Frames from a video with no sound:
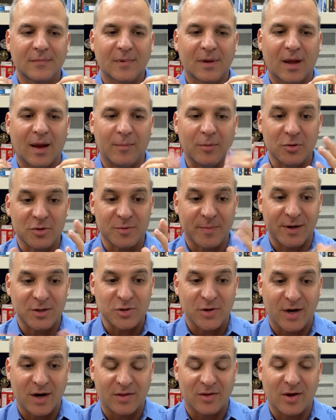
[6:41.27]
losing my
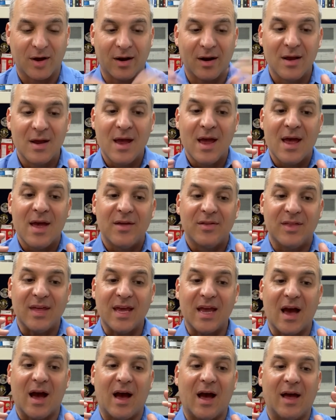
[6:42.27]
train of thought.
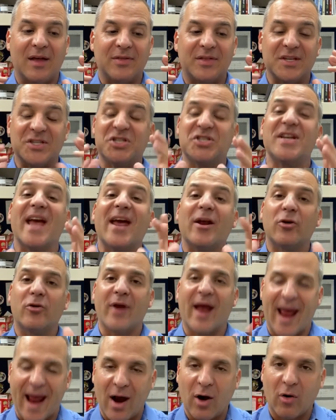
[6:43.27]
The standard
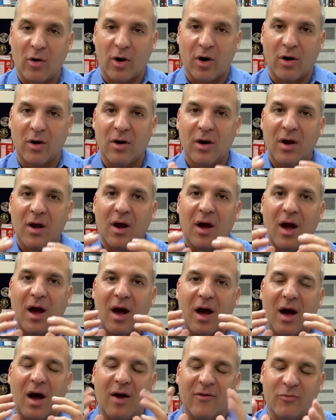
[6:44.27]
error
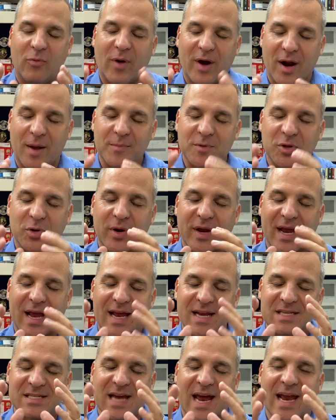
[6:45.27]
of what I'm doing
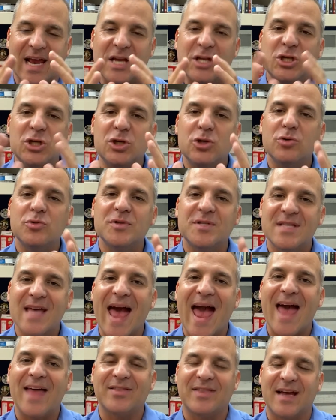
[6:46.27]
is I can use
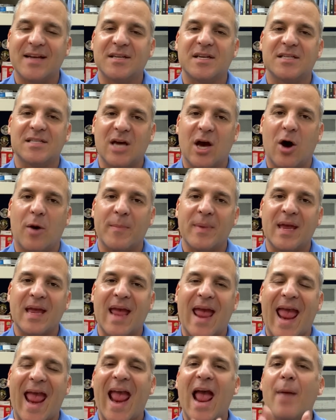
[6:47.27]
that then to tell me,
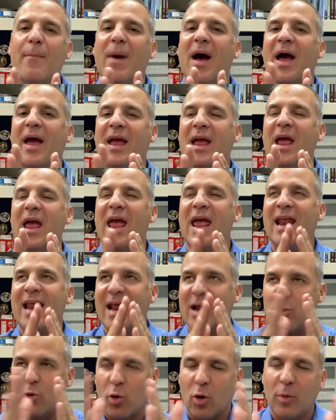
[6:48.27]
am I in a
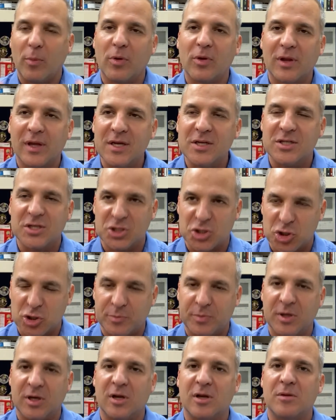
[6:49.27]
normally
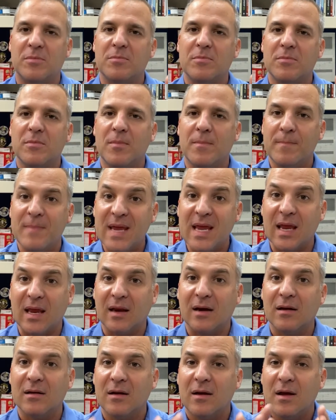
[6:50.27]
distributed
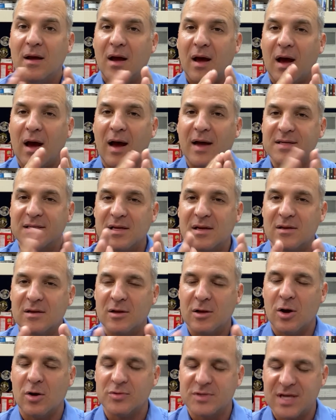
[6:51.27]
mean,
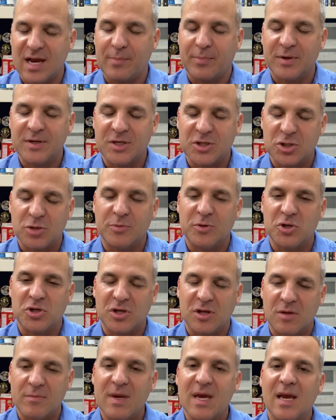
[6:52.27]
sampling distribution of
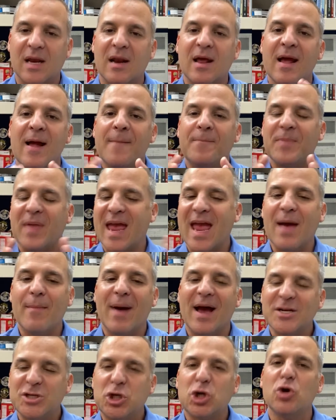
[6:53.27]
the mean? Am I
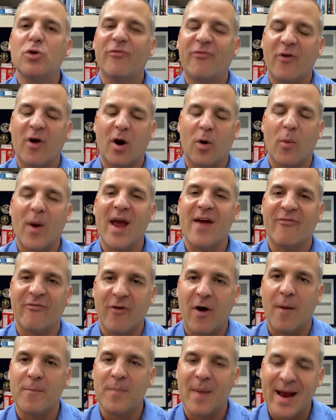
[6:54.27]
too far away
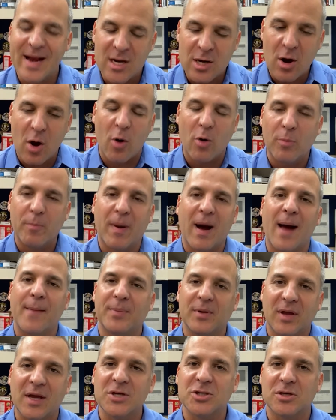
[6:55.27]
from my known
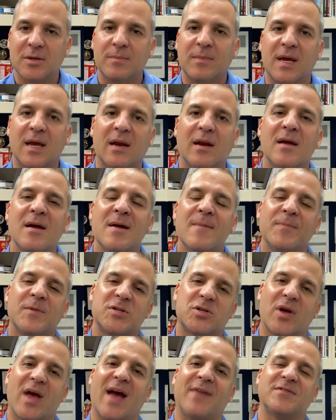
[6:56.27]
population mean? So
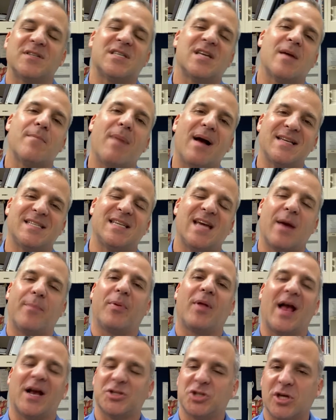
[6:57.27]
I have to say my sample
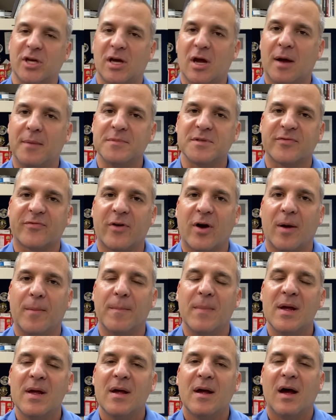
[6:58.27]
actually comes from
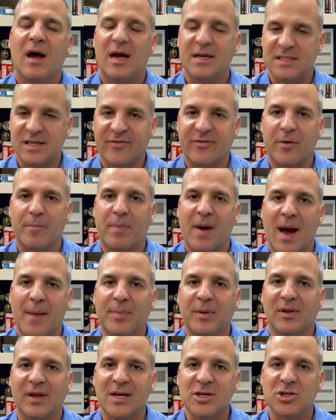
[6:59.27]
a different
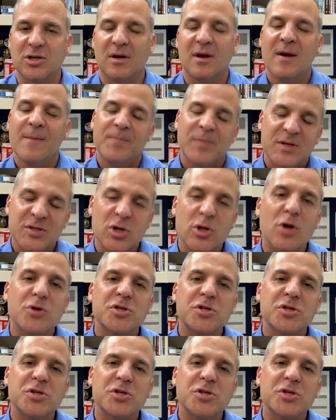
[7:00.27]
population. So those are the